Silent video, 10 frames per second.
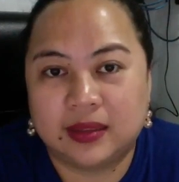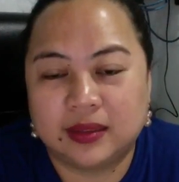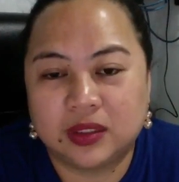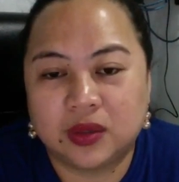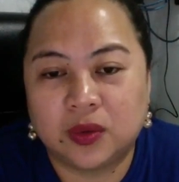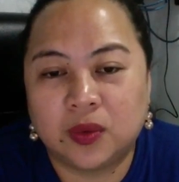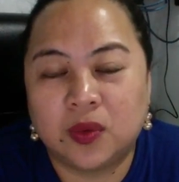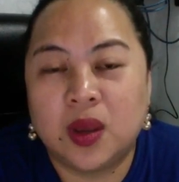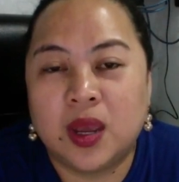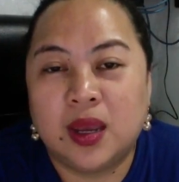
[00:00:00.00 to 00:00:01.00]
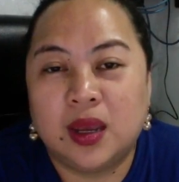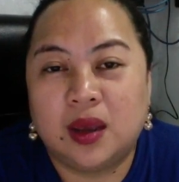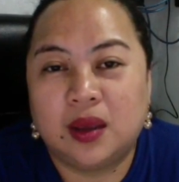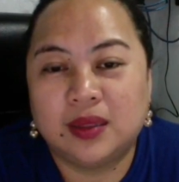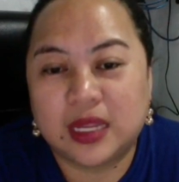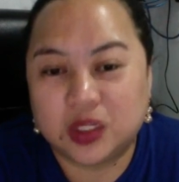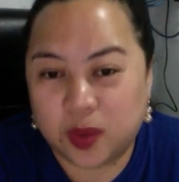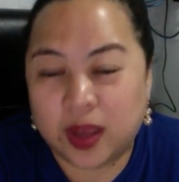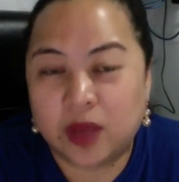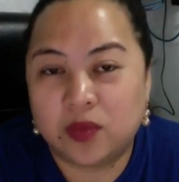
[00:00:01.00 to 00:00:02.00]
So that's
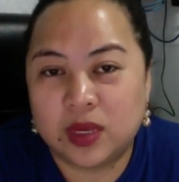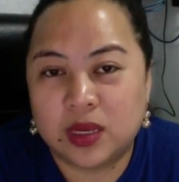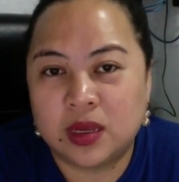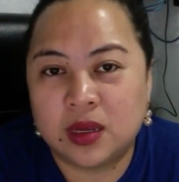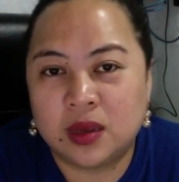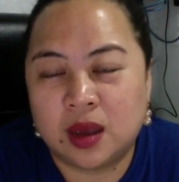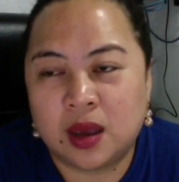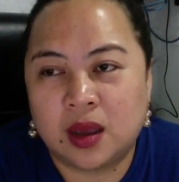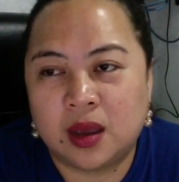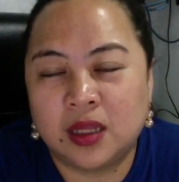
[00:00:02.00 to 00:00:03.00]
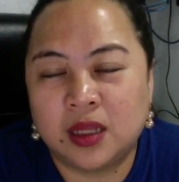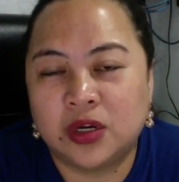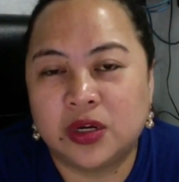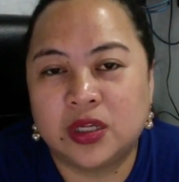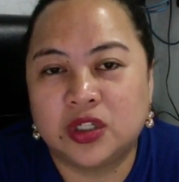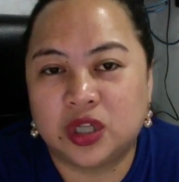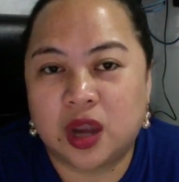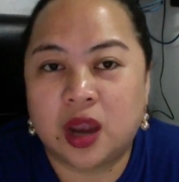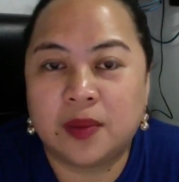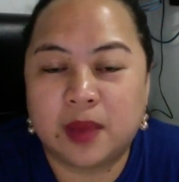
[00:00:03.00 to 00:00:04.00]
why we encourage
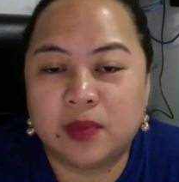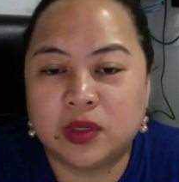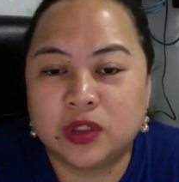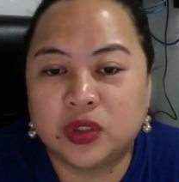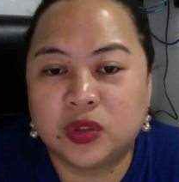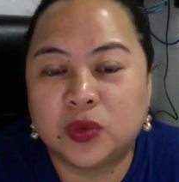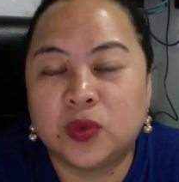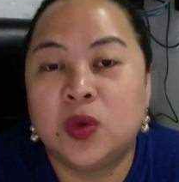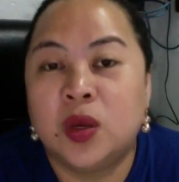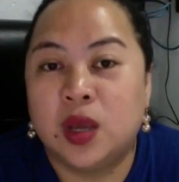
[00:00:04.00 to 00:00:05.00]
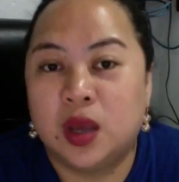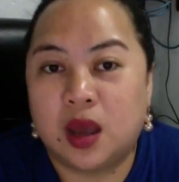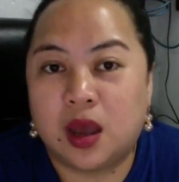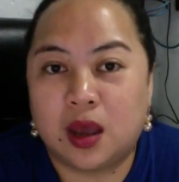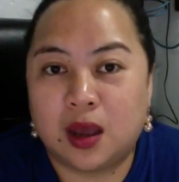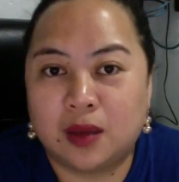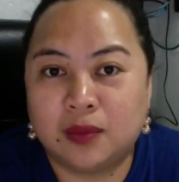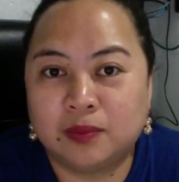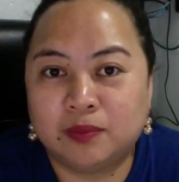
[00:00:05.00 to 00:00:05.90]
our members to um,